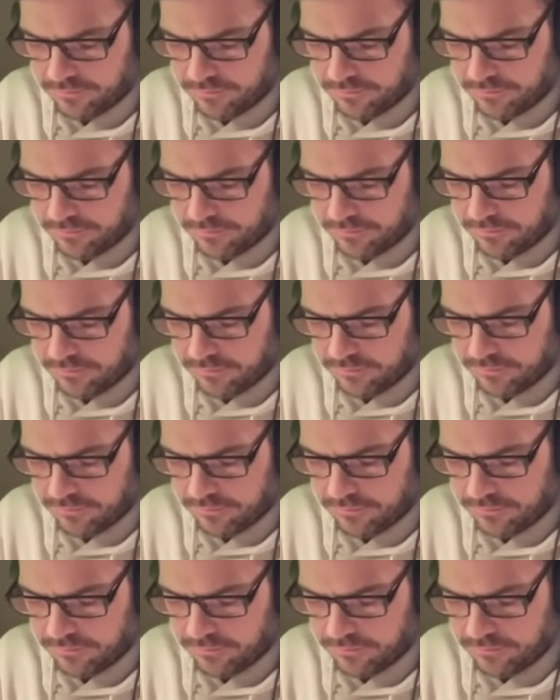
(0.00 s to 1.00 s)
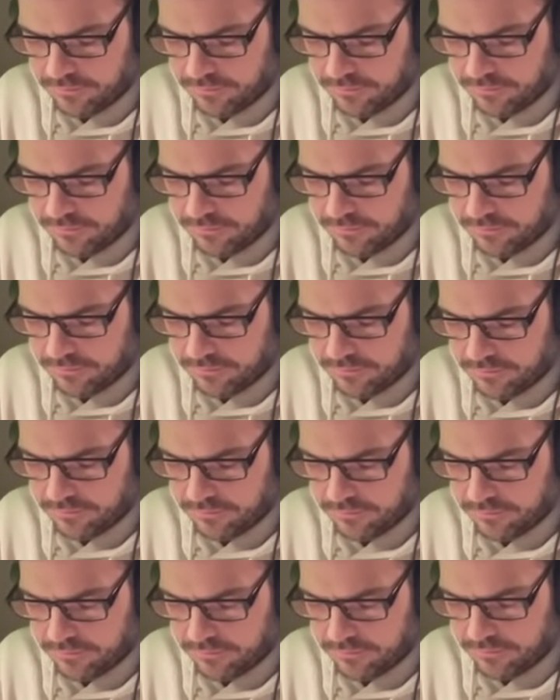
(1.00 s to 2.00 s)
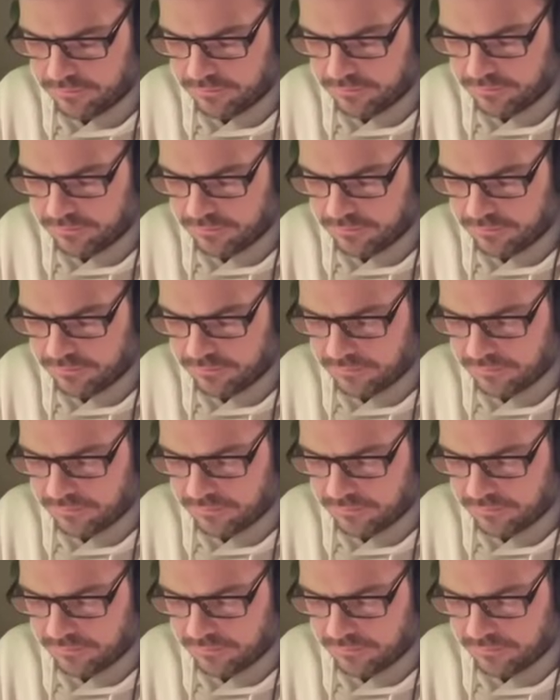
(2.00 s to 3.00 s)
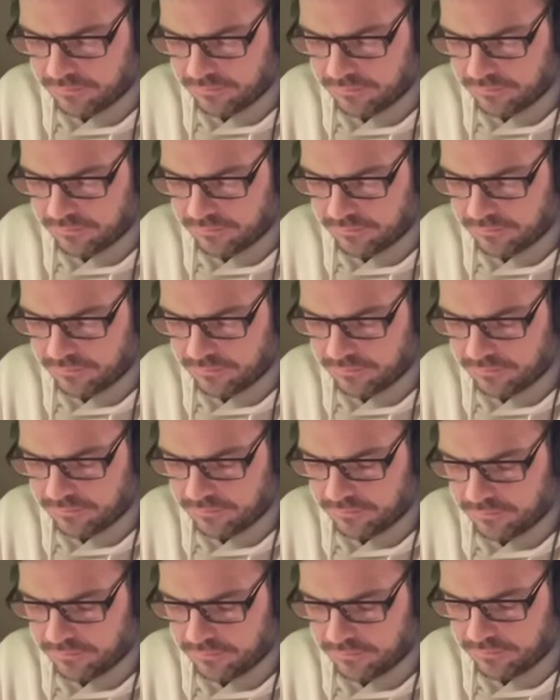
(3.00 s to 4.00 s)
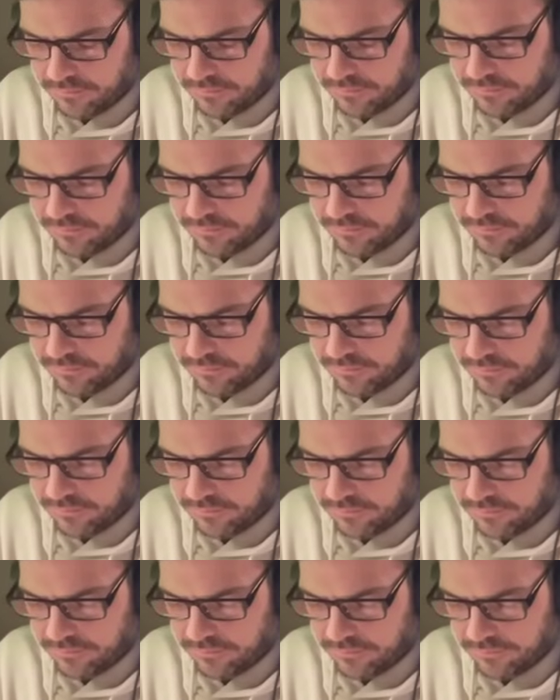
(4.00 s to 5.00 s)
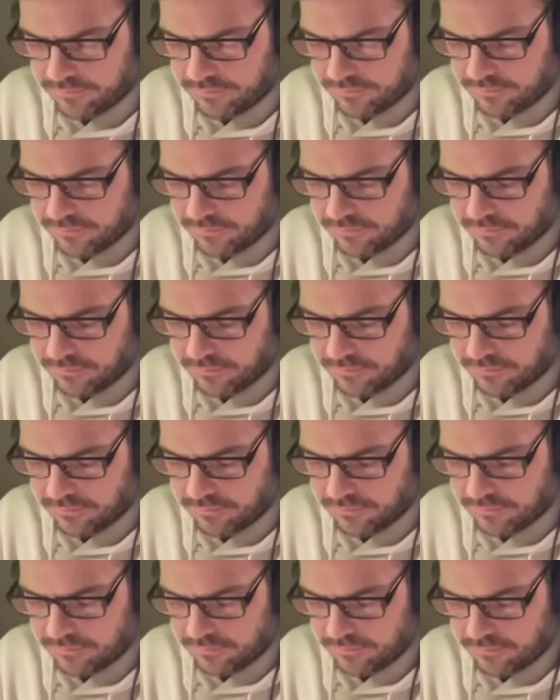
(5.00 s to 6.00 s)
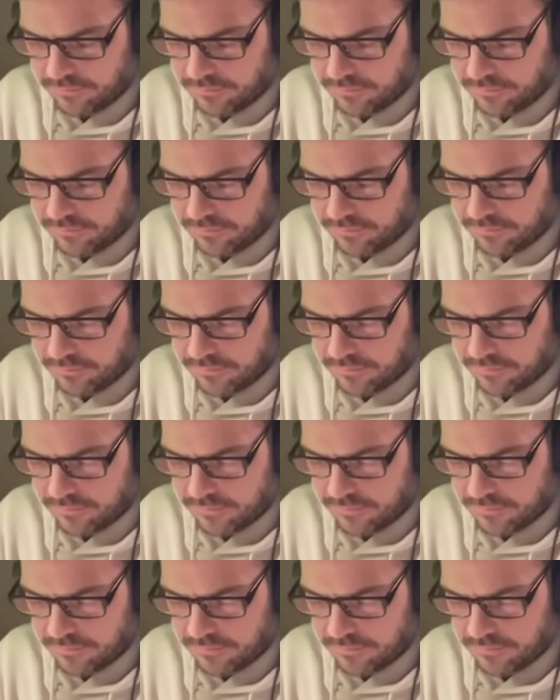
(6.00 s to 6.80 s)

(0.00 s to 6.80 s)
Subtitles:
[no speech]